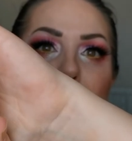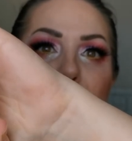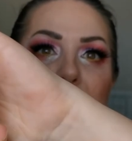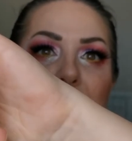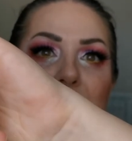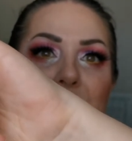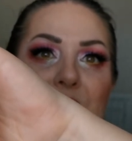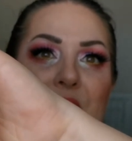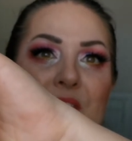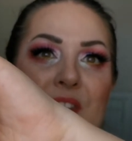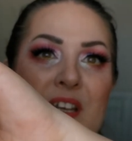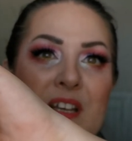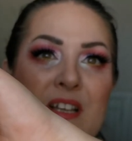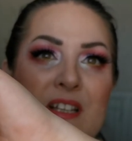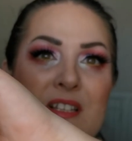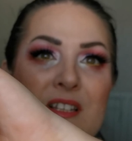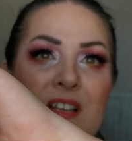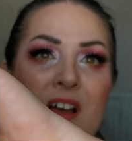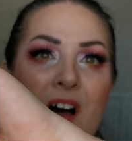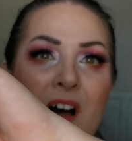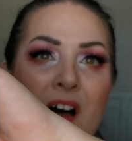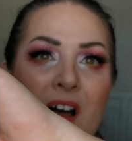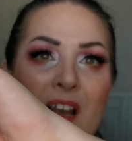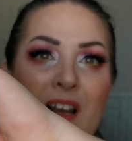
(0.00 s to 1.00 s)
but
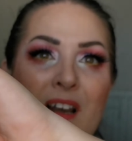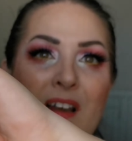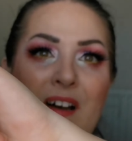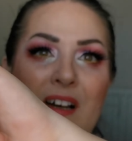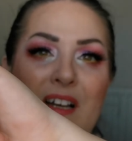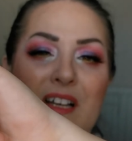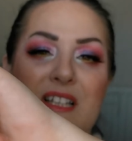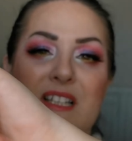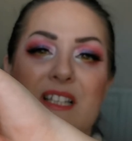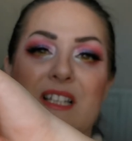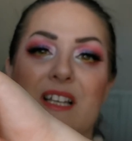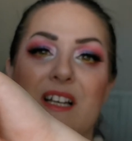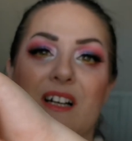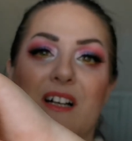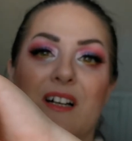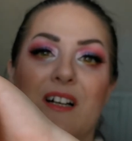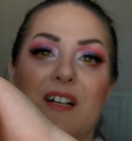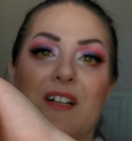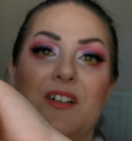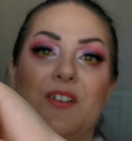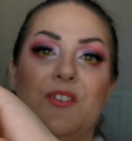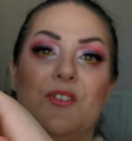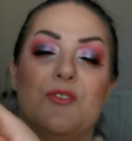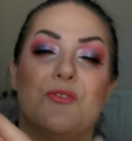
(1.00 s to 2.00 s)
this
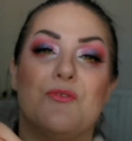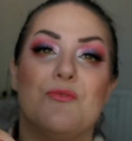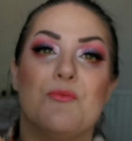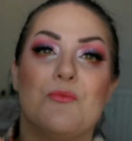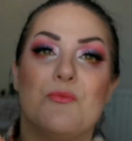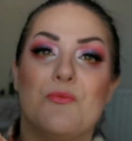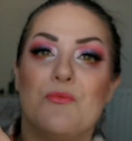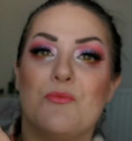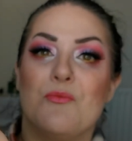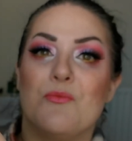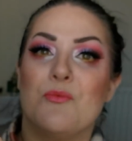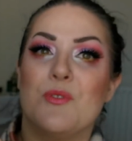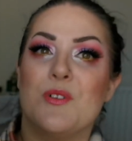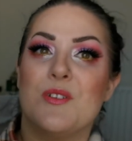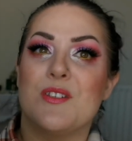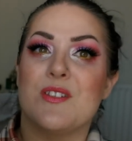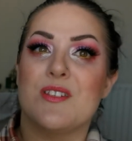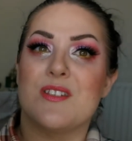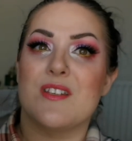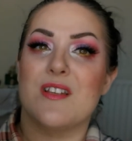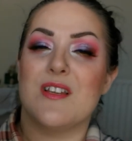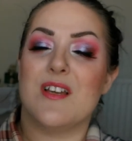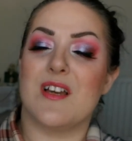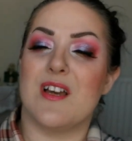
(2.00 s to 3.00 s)
highlighter
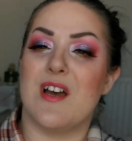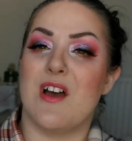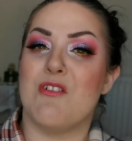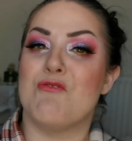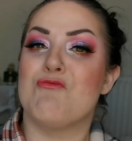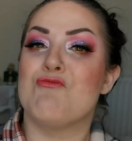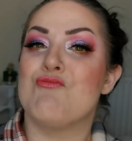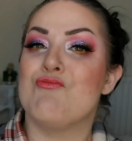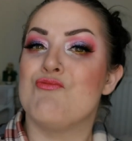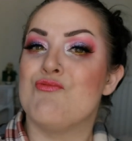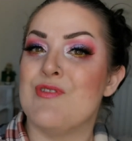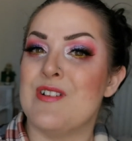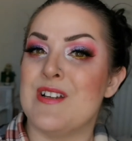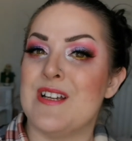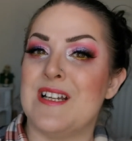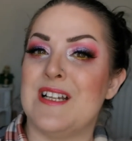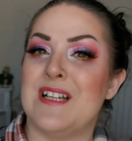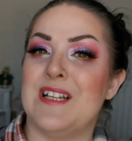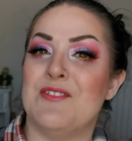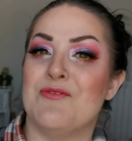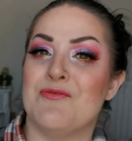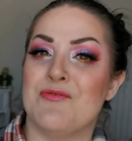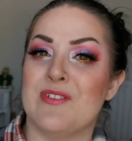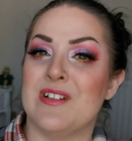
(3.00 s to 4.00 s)
was a
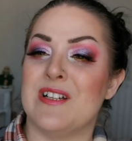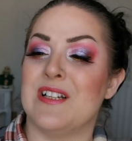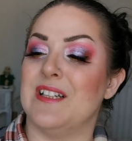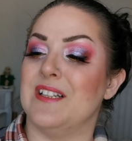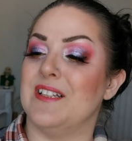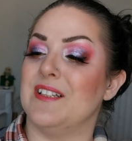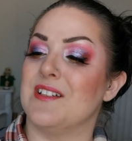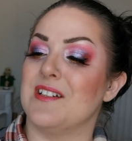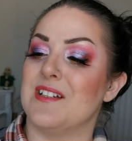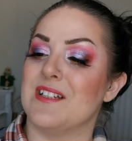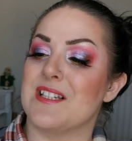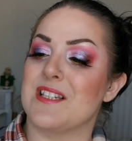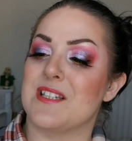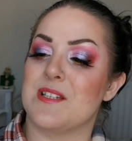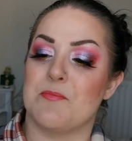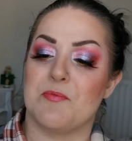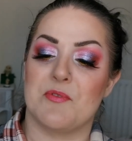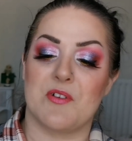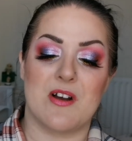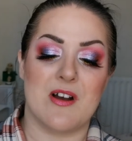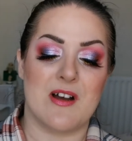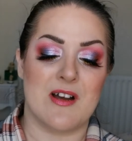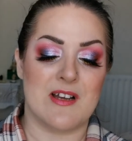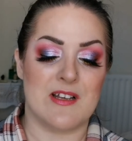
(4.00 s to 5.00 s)
really, really nice
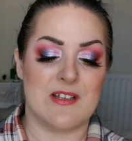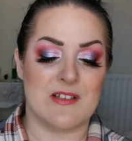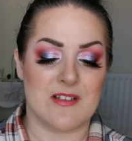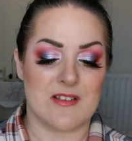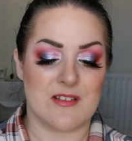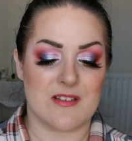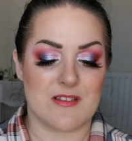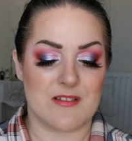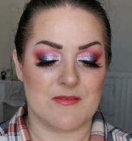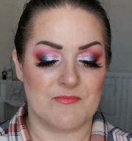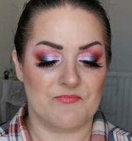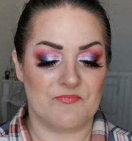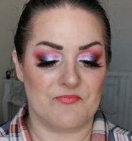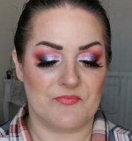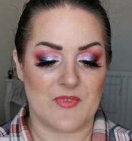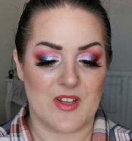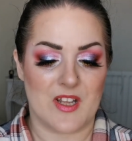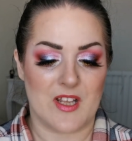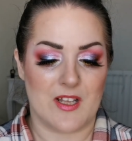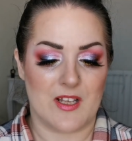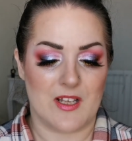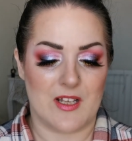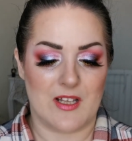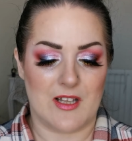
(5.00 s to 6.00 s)
surprise.
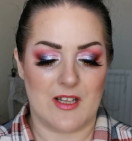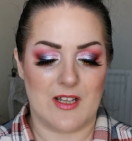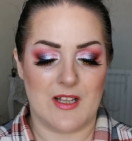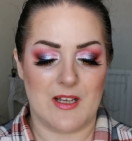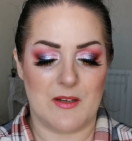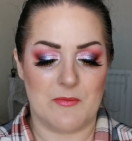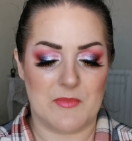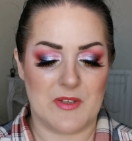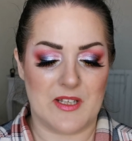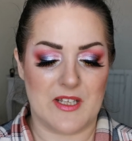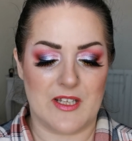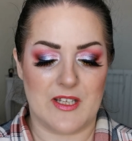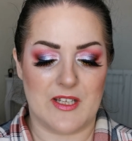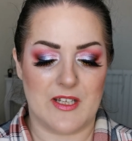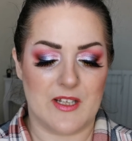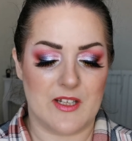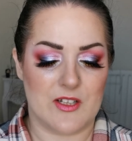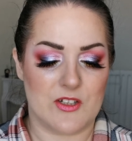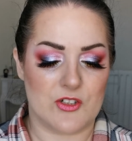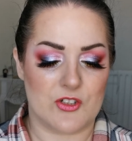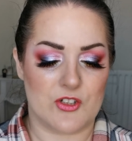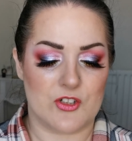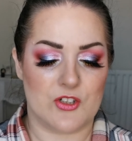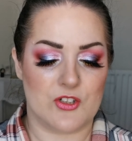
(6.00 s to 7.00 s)
Let me
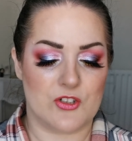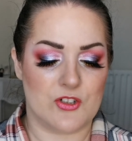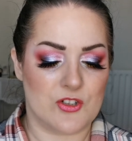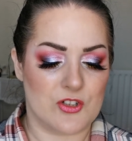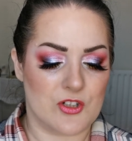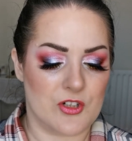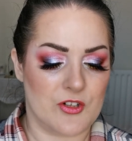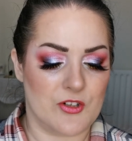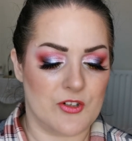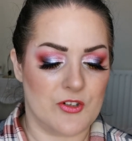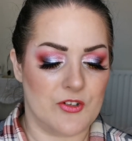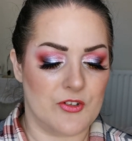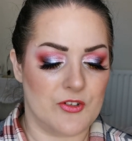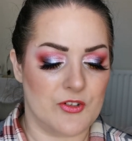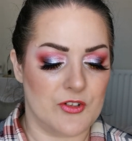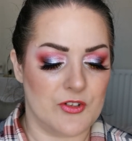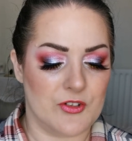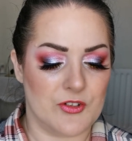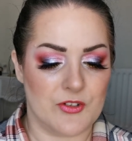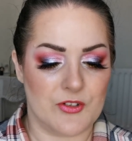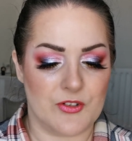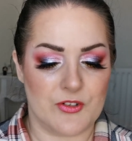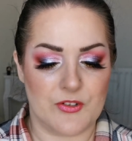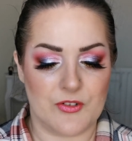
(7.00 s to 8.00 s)
show
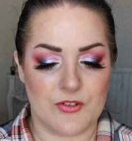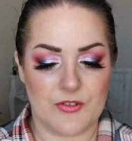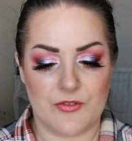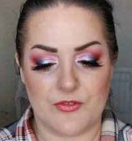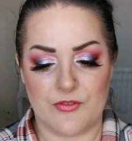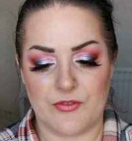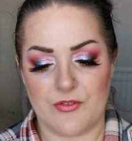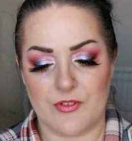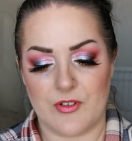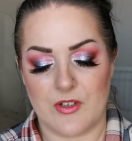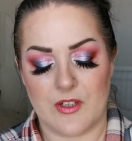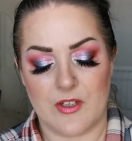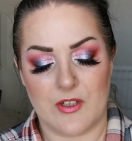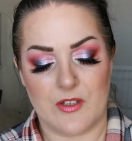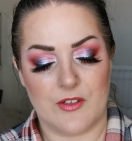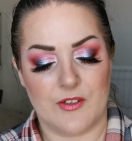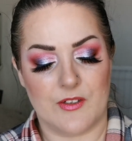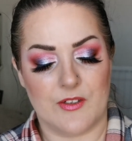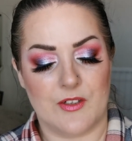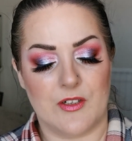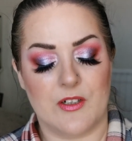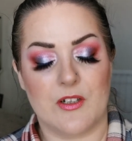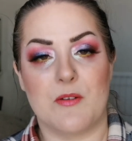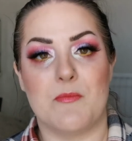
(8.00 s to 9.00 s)
you.
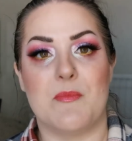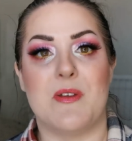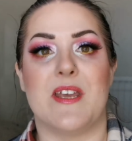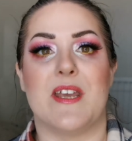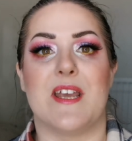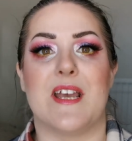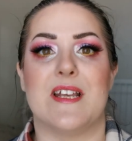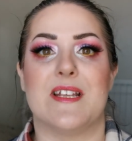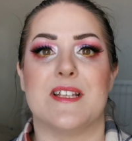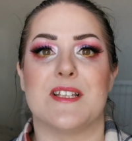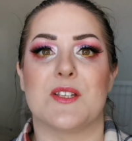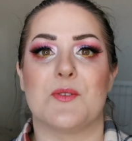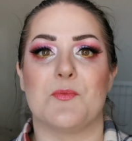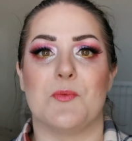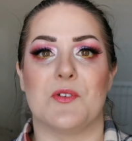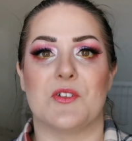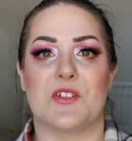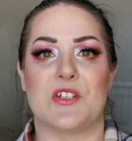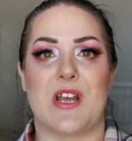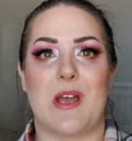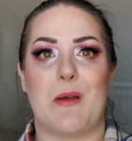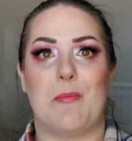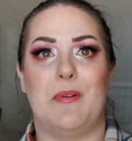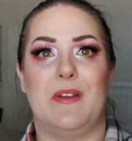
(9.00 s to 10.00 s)
Look at me getting
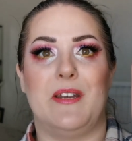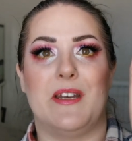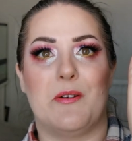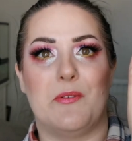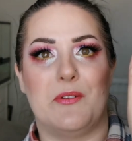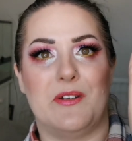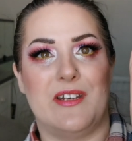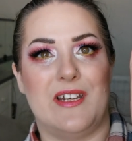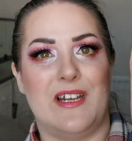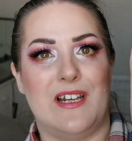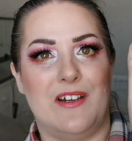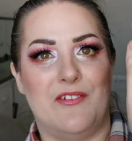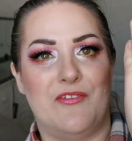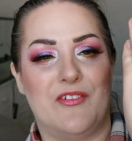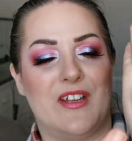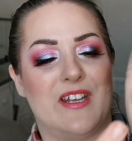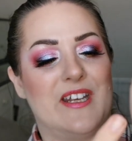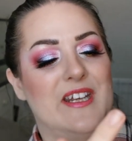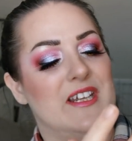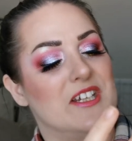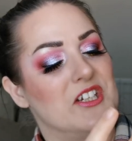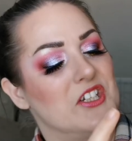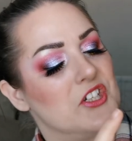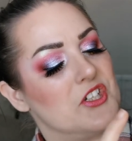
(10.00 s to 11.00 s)
swatch happy now we're nearly
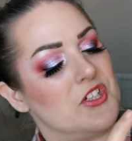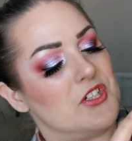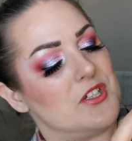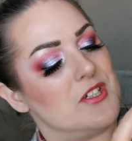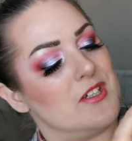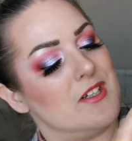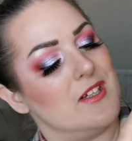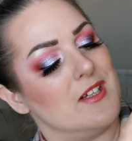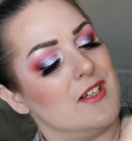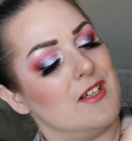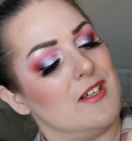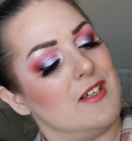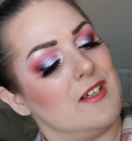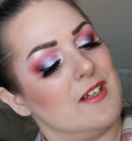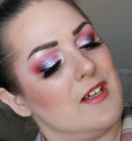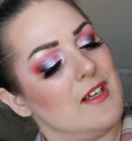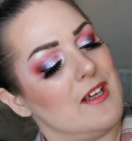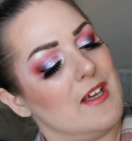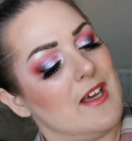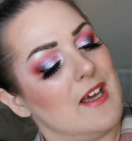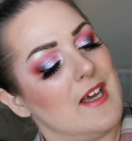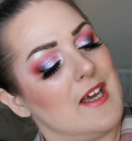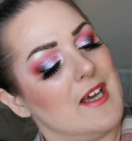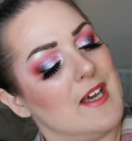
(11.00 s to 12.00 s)
finished.
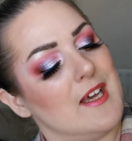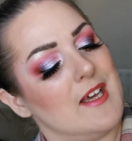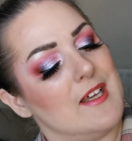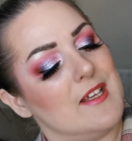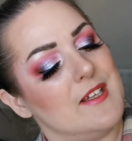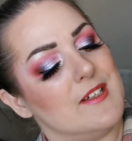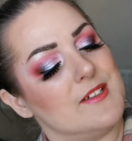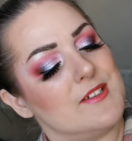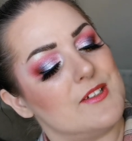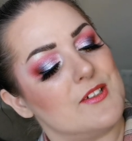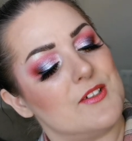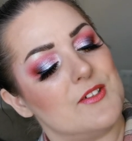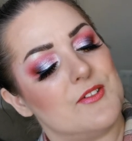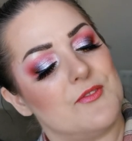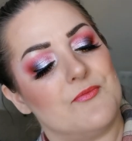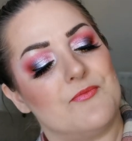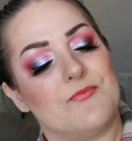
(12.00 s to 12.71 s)
And